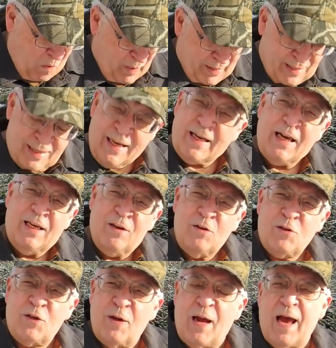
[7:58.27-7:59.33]
when Sitka
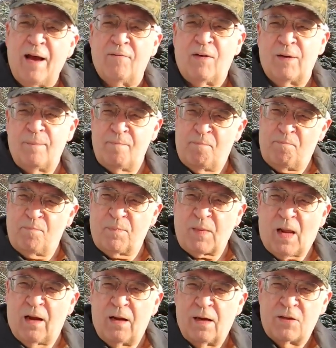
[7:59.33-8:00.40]
used to have a
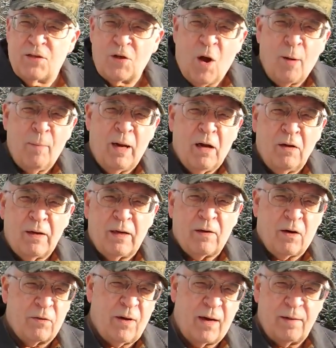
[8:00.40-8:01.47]
sawmill
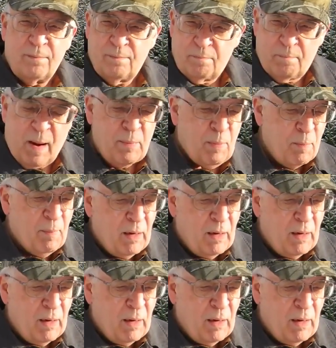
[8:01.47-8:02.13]
or a paper